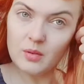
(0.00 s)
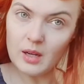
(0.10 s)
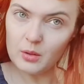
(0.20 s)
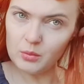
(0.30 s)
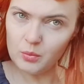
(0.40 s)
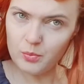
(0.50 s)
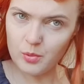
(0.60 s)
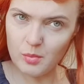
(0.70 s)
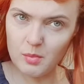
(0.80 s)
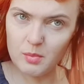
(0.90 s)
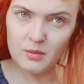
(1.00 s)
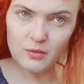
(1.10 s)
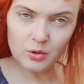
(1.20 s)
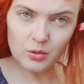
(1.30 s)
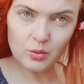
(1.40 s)
could probably
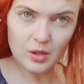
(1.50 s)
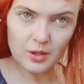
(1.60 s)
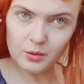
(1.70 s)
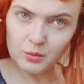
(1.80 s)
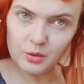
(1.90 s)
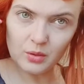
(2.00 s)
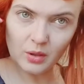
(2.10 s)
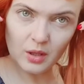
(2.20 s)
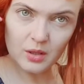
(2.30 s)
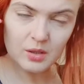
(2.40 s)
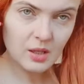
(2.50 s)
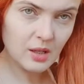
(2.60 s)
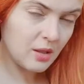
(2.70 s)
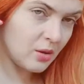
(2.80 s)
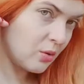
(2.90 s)
even do another one on another
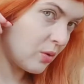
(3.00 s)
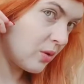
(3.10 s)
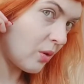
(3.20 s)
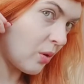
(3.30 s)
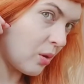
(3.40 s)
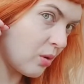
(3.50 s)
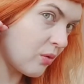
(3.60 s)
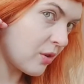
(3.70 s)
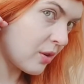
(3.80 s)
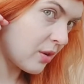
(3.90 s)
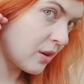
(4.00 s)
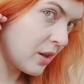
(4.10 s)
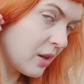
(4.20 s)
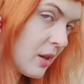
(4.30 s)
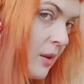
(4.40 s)
side and do it all over
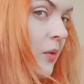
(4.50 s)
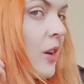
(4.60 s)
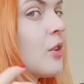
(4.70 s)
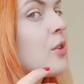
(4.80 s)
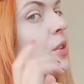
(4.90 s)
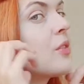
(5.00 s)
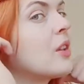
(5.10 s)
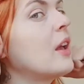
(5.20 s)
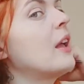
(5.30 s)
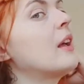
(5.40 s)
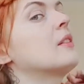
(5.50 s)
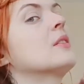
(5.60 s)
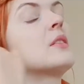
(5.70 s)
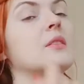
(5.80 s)
across the head.